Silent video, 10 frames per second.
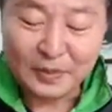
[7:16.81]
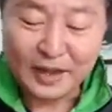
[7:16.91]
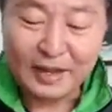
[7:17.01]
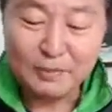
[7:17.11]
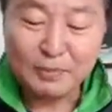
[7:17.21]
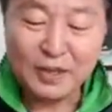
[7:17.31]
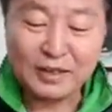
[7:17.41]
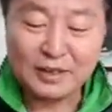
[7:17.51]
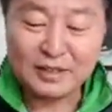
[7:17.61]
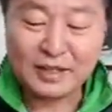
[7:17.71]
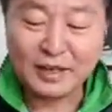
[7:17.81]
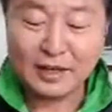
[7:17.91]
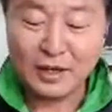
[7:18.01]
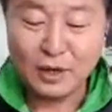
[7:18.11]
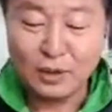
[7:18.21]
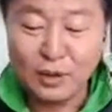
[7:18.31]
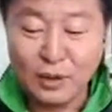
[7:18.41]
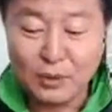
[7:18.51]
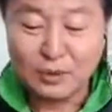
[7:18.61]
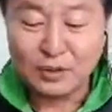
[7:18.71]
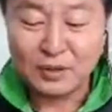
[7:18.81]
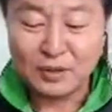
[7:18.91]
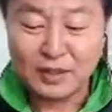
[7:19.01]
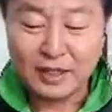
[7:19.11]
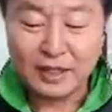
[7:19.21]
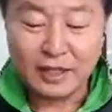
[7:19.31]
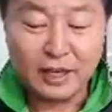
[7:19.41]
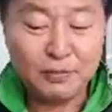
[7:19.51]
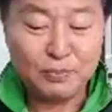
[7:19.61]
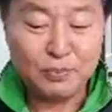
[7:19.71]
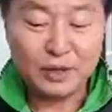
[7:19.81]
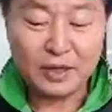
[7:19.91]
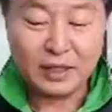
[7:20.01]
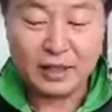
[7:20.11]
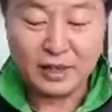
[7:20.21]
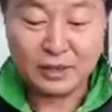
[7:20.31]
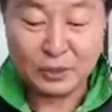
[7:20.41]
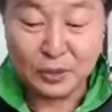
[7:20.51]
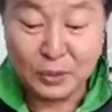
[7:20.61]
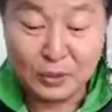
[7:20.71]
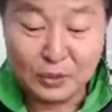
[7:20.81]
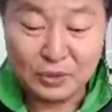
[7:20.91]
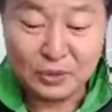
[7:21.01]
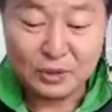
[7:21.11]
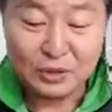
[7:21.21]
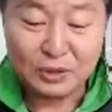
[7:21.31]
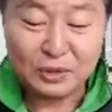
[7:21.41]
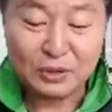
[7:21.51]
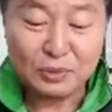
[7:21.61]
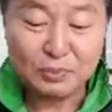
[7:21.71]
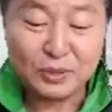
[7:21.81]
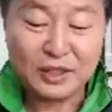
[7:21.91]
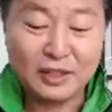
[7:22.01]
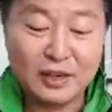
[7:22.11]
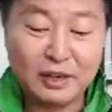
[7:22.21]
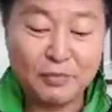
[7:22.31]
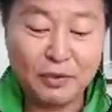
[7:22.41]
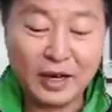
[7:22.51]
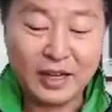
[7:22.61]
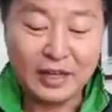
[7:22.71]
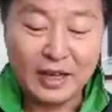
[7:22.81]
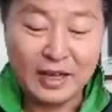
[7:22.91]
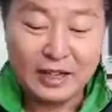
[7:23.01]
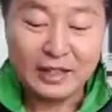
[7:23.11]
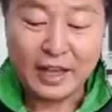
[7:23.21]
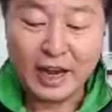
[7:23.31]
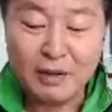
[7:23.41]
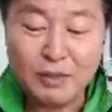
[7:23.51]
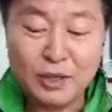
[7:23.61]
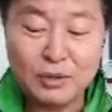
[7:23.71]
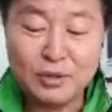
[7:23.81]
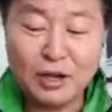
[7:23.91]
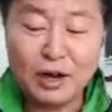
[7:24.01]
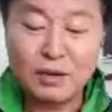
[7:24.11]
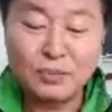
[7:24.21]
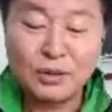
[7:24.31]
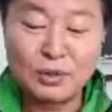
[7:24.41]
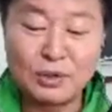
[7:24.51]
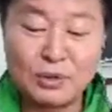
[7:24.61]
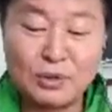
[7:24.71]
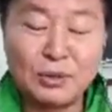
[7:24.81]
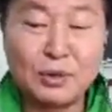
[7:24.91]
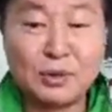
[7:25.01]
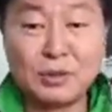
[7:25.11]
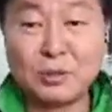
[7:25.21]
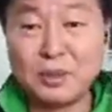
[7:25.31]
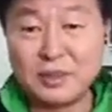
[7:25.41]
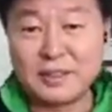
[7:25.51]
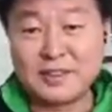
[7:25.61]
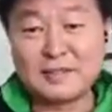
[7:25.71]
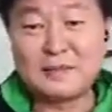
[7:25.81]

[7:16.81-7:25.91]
And Peter said, Lord, if it's you, Peter replied, Tell me to come to you on the water.